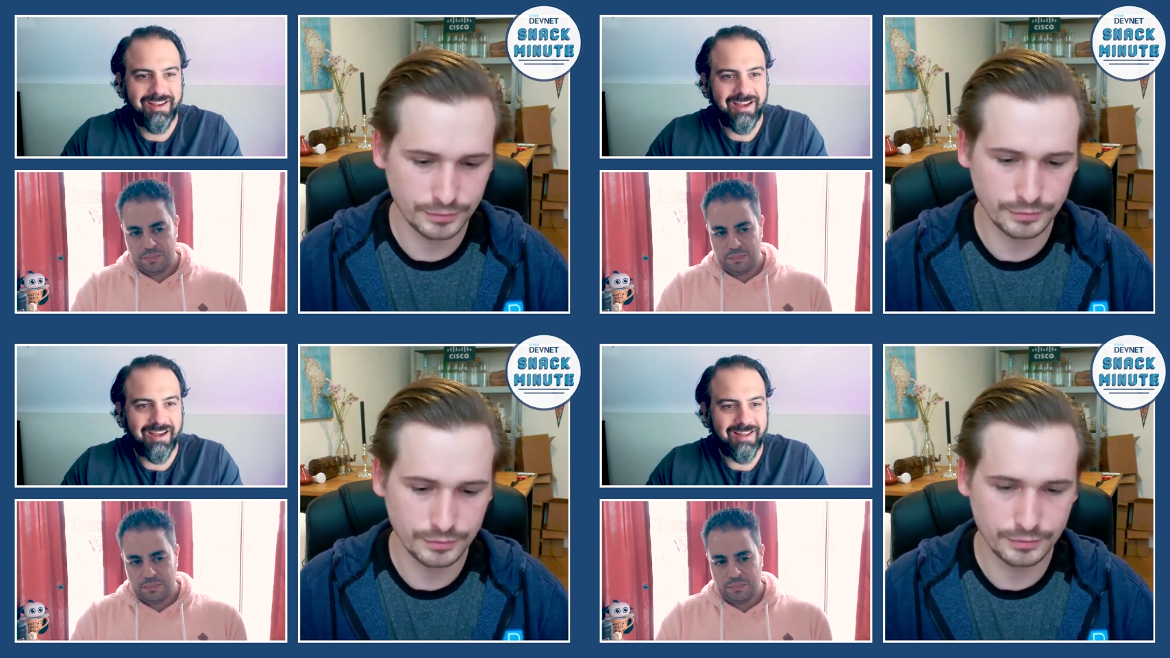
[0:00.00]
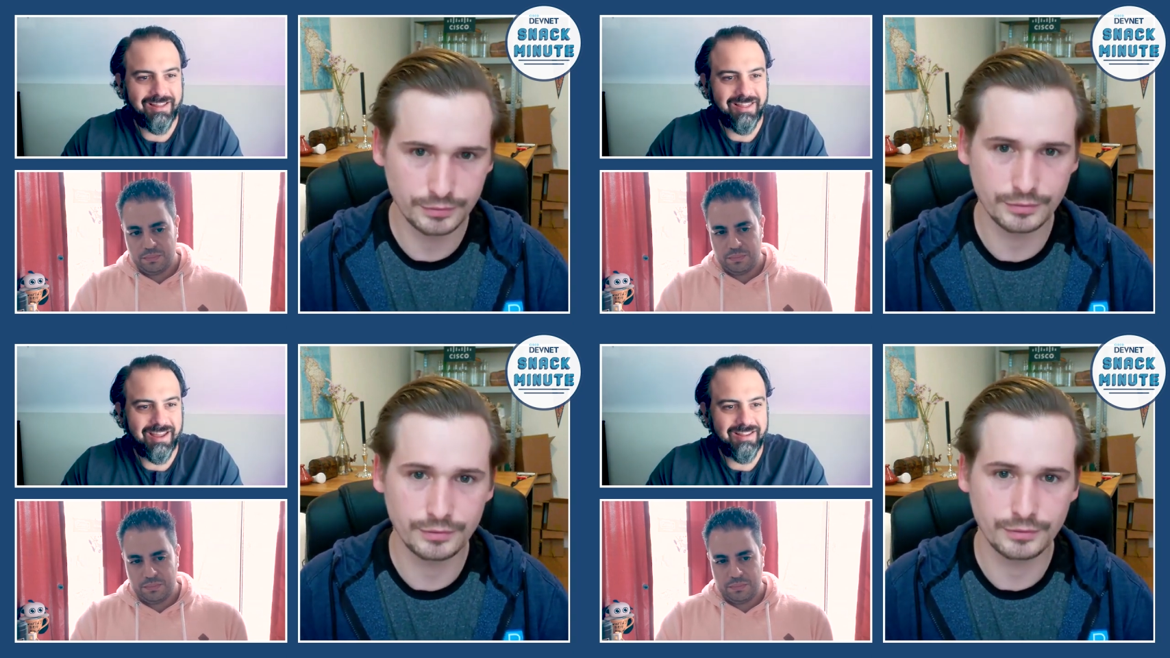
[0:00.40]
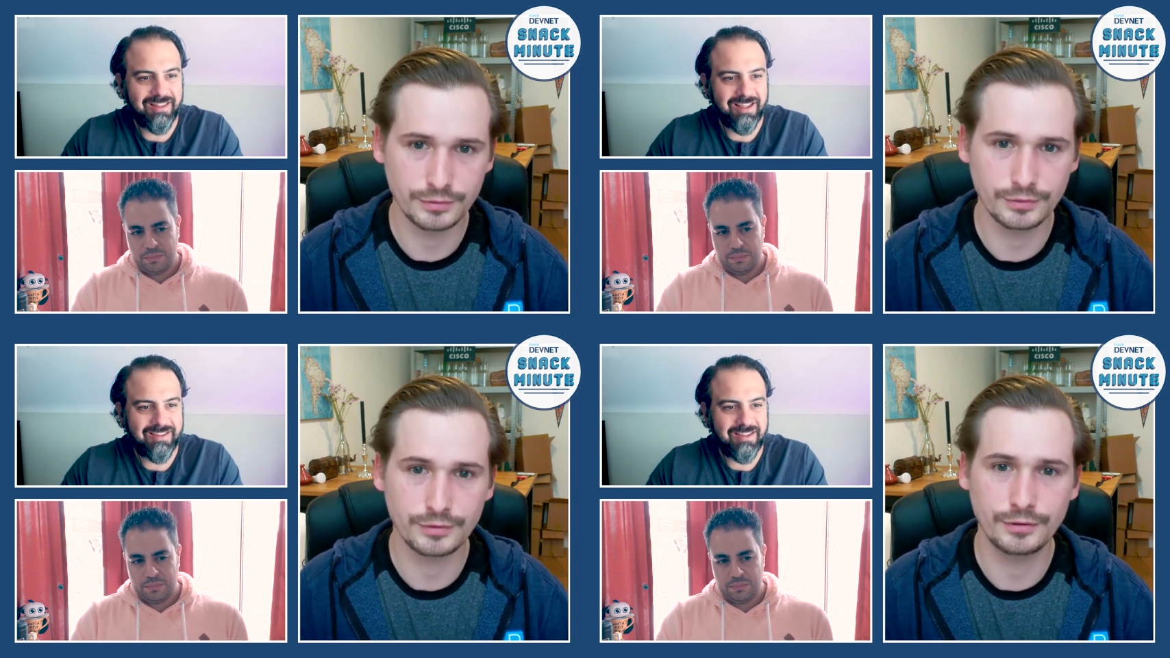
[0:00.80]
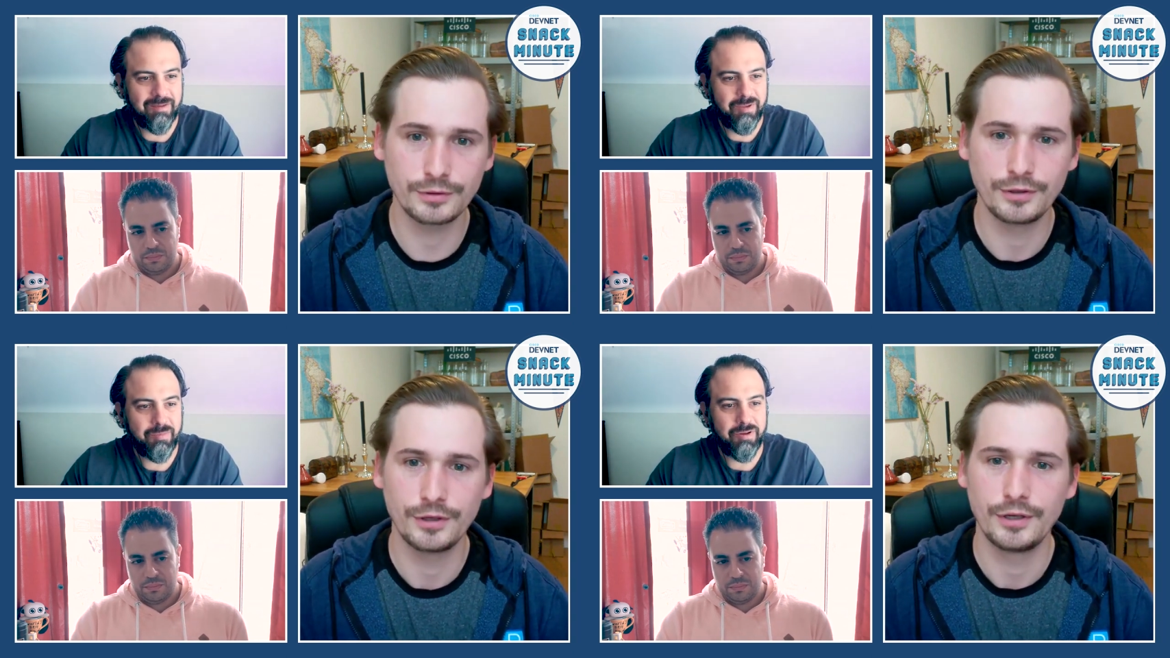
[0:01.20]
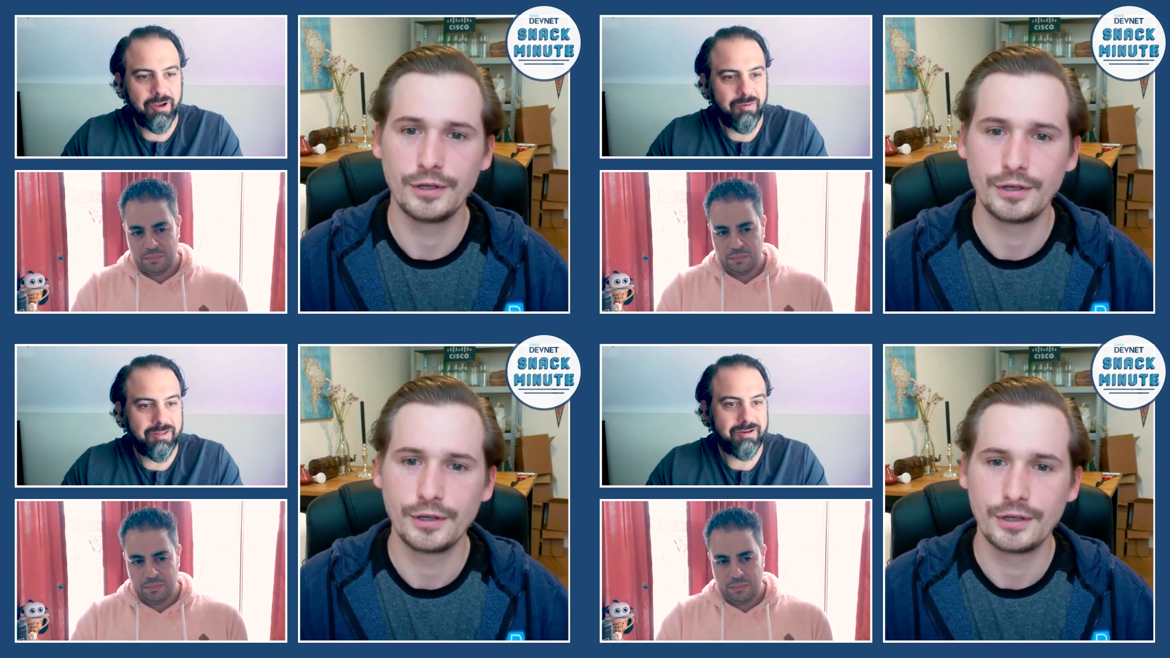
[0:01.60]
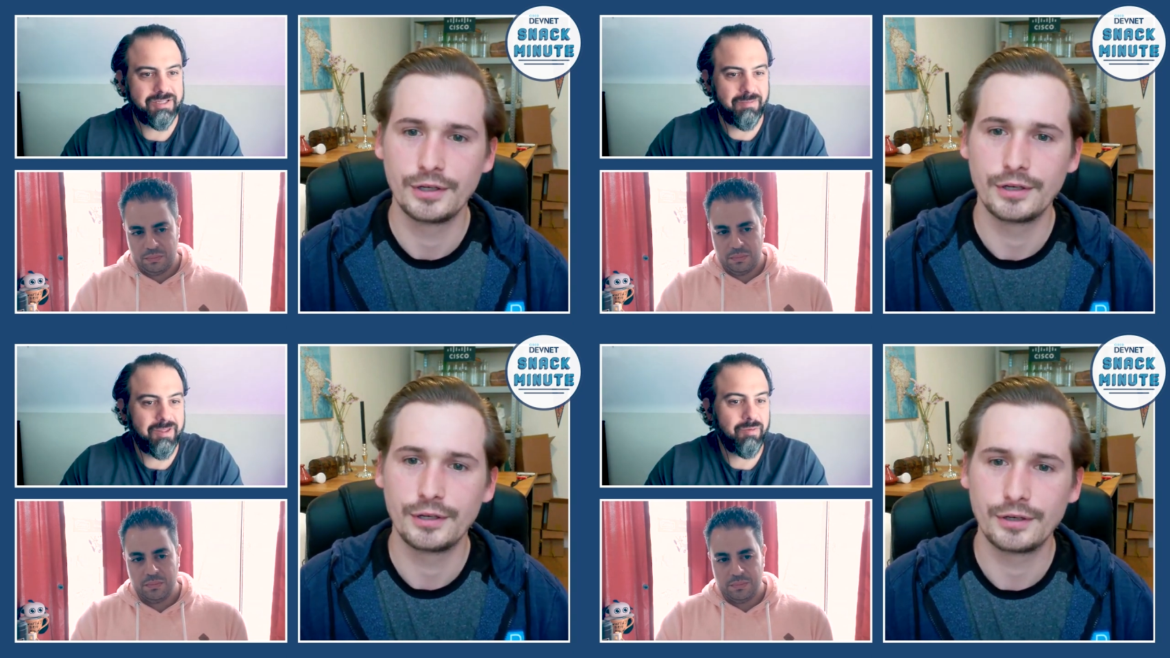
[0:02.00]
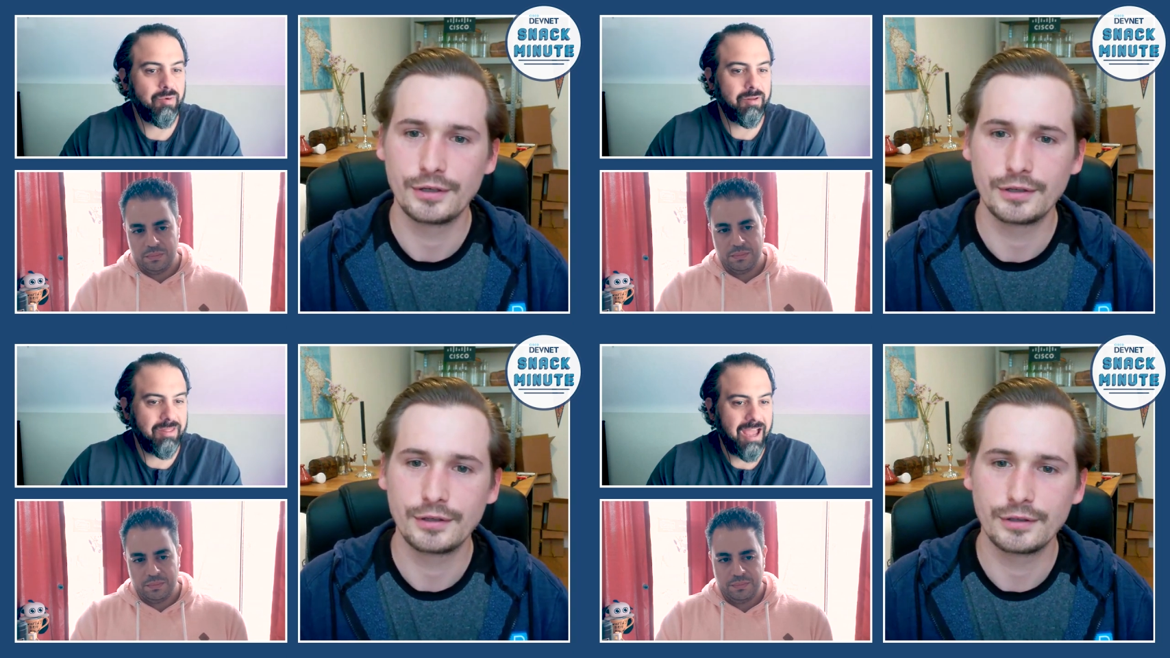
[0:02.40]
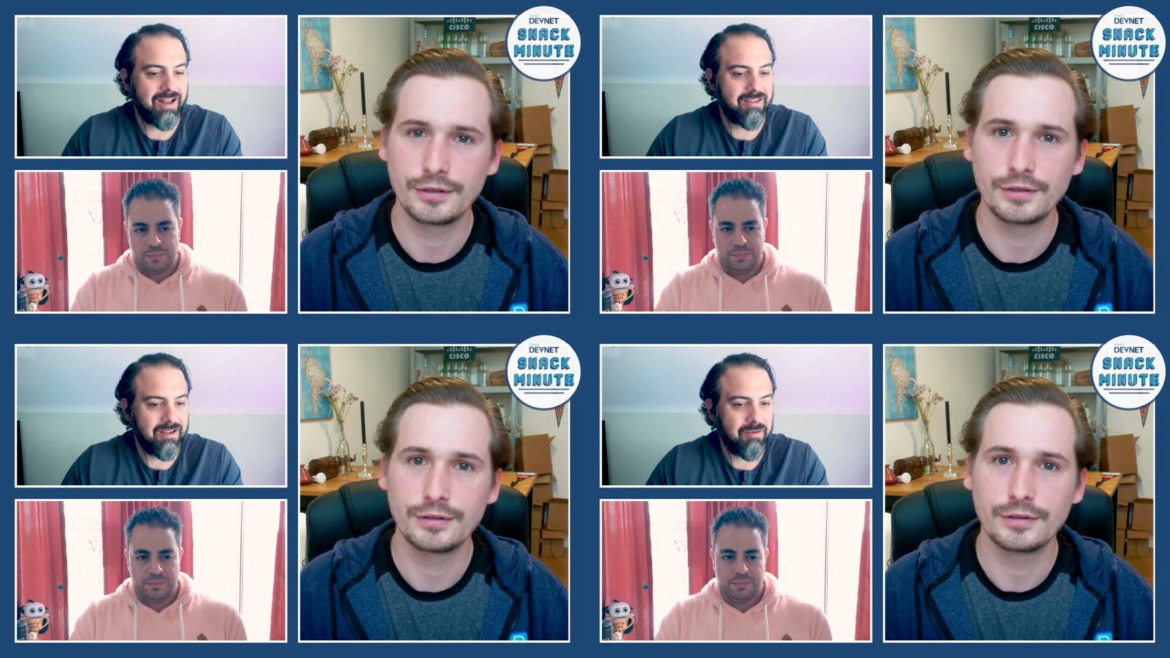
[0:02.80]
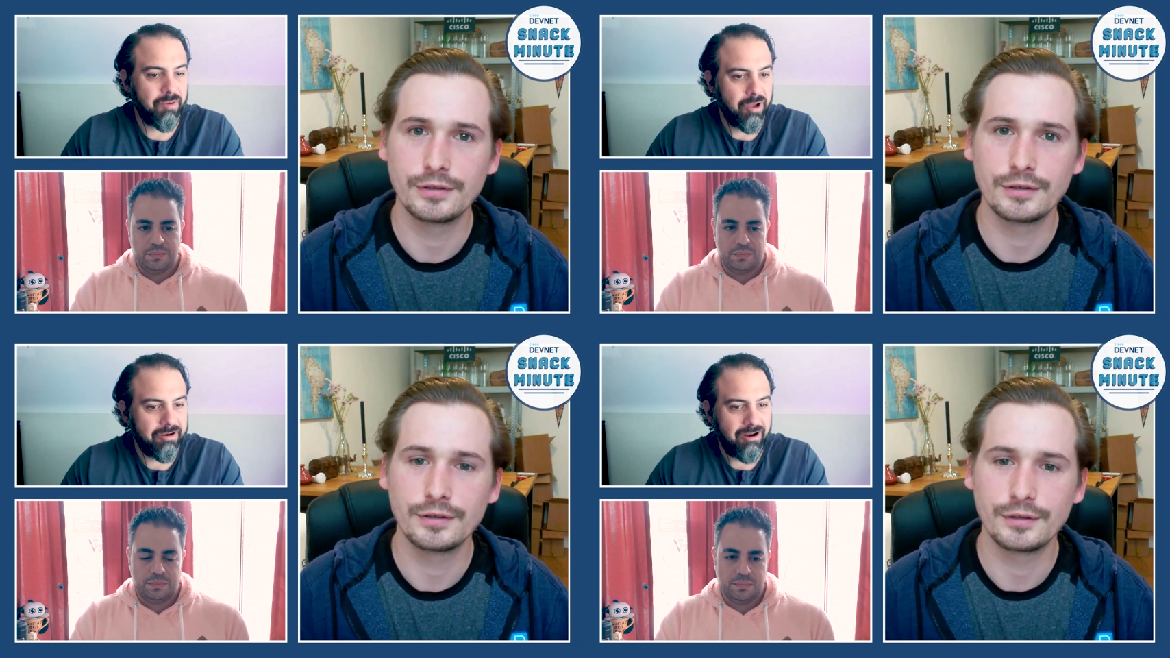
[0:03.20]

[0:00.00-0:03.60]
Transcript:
Speaker 1: uh, let let people know when there's something worth acting upon,